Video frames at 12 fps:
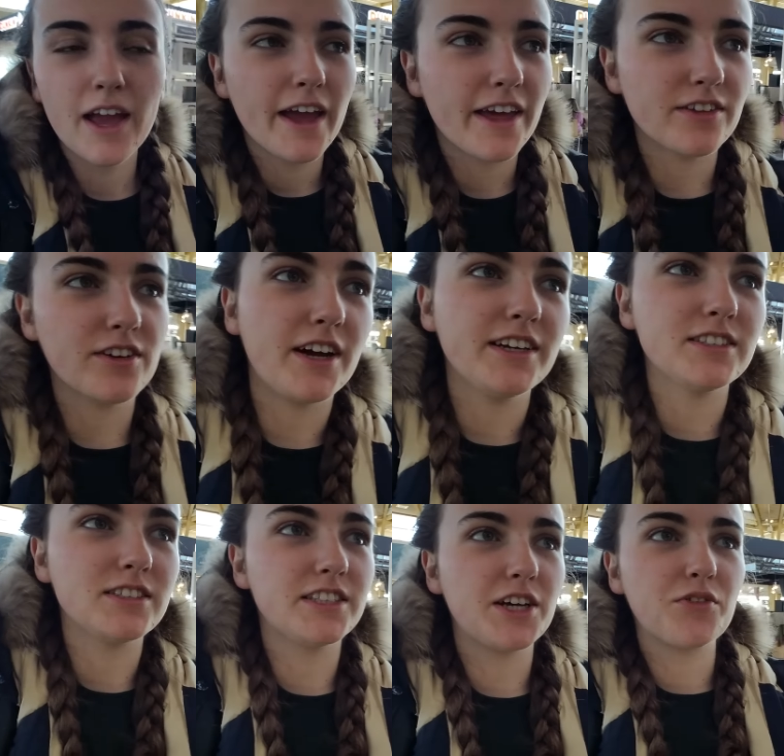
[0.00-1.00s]
Hey there guys,
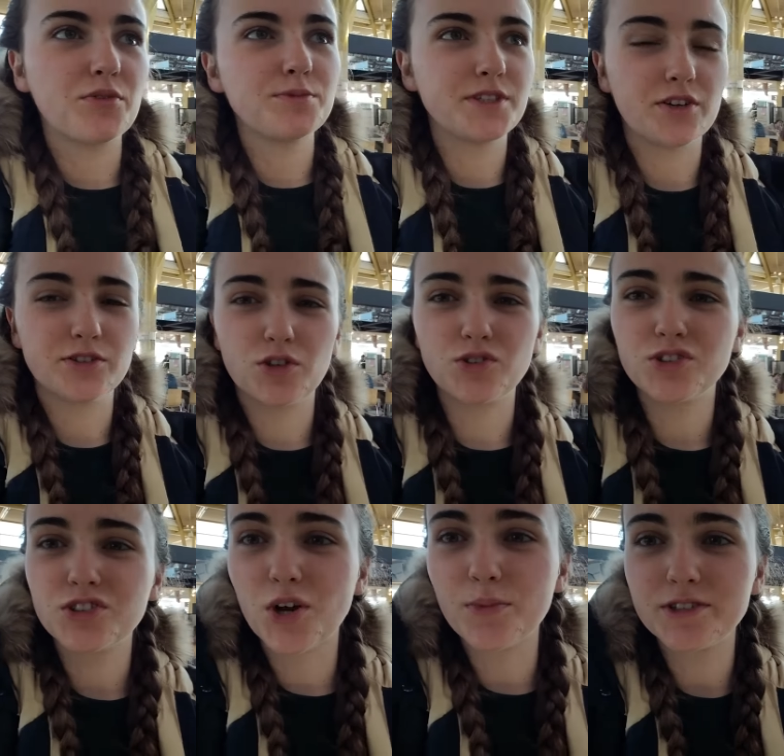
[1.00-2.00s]
it's Sarah from Sarah's Seoul
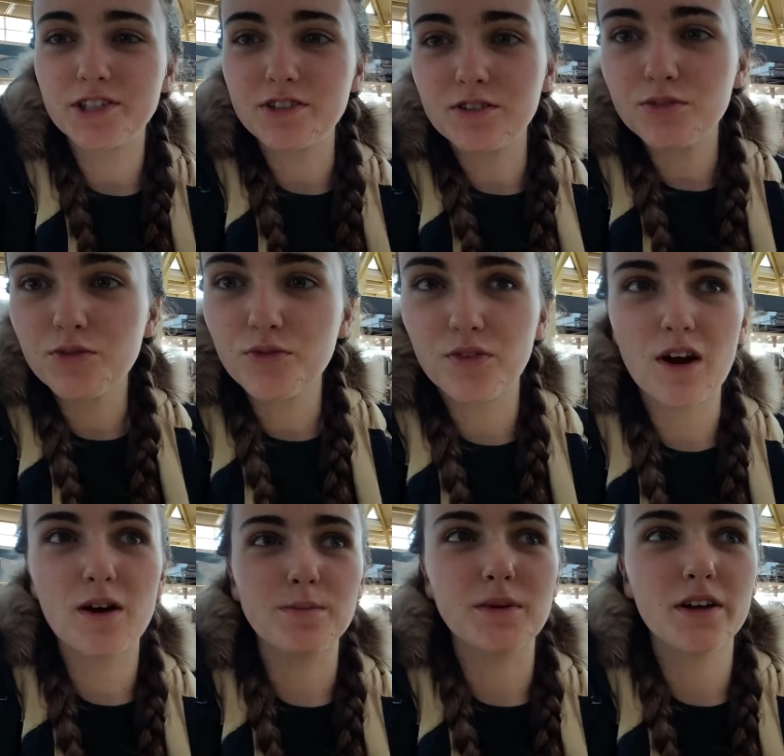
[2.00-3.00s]
Search coming to you
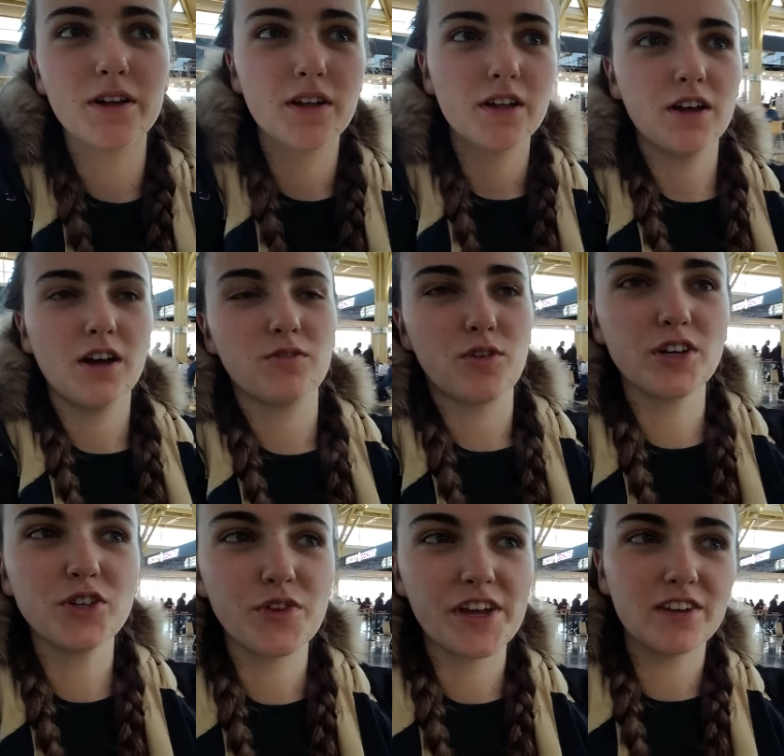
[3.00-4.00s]
from
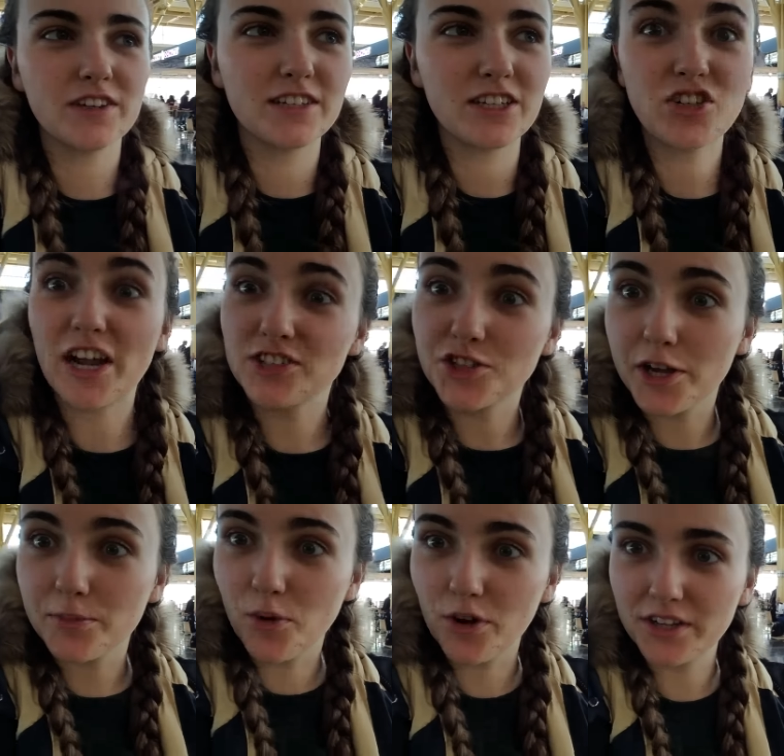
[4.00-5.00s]
Ronald Reagan International
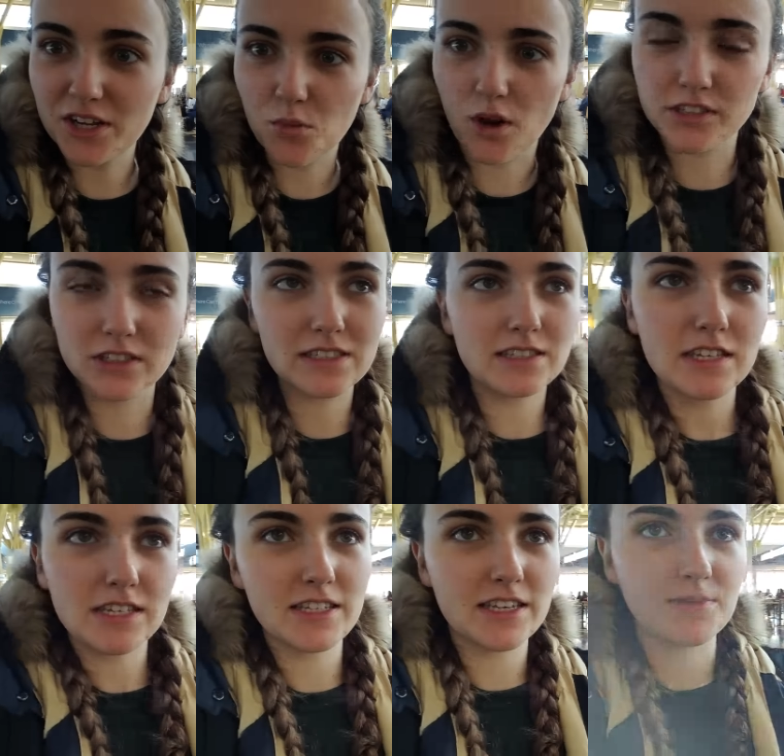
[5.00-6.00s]
Airport in Washington D
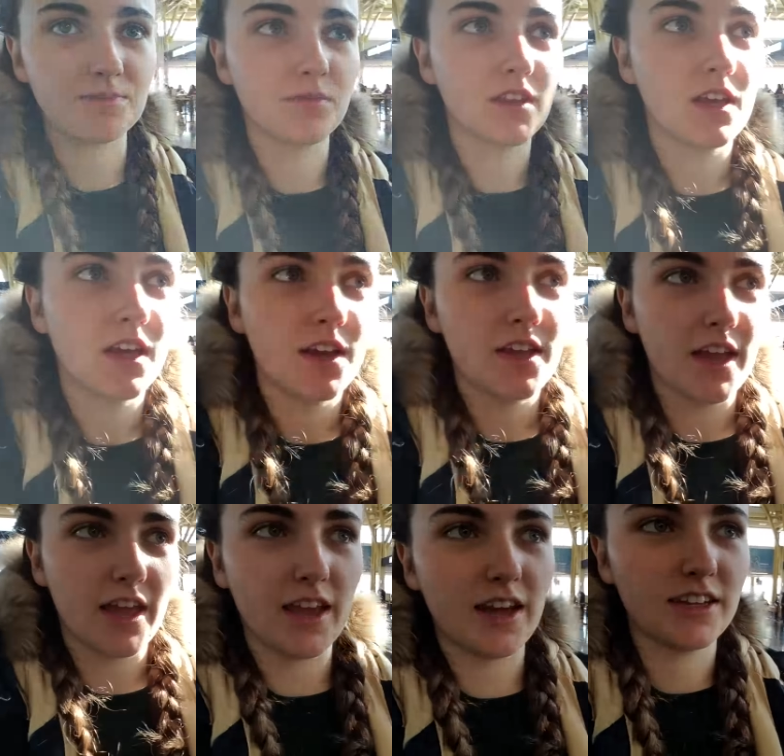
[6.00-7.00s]
C.
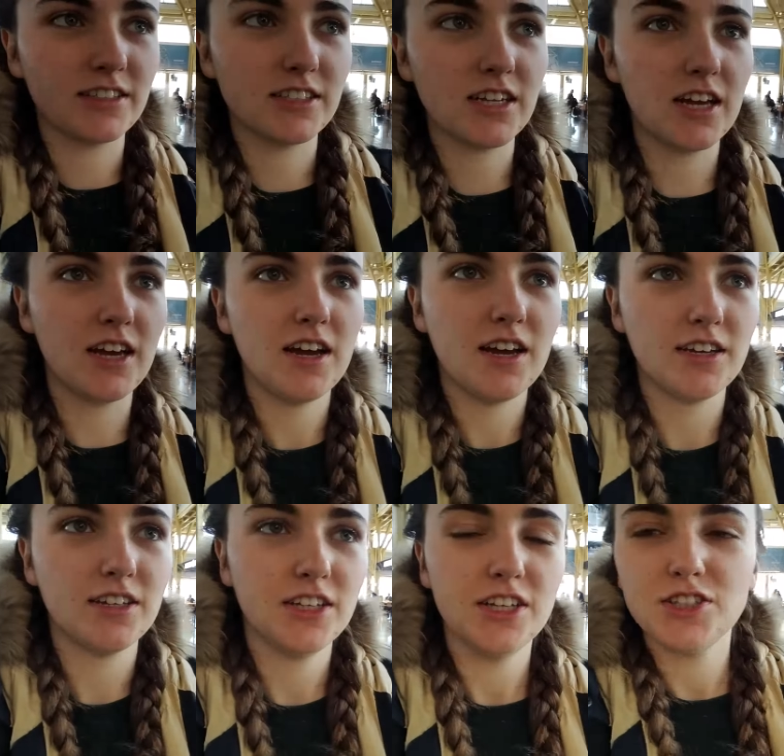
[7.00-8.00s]
And
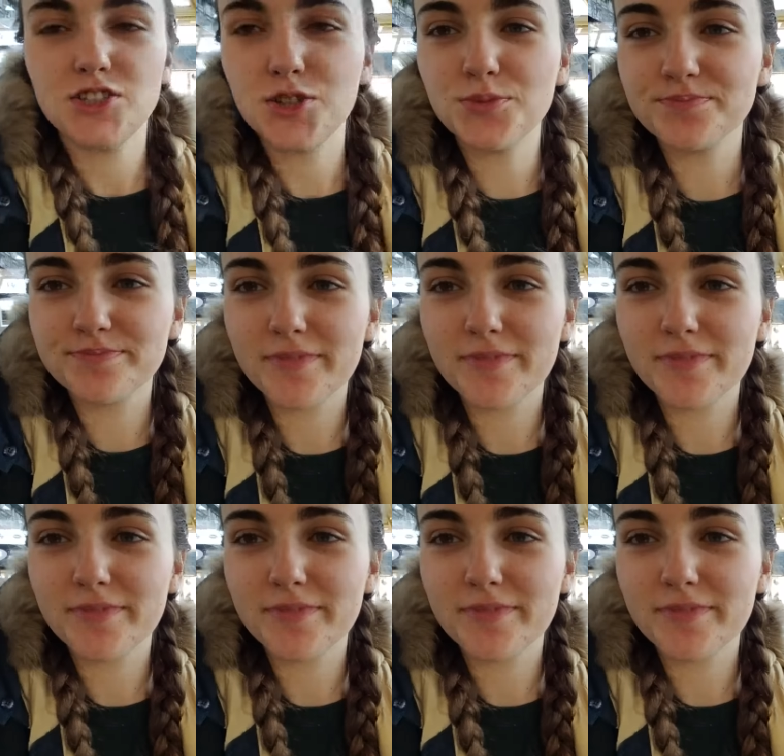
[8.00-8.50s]
so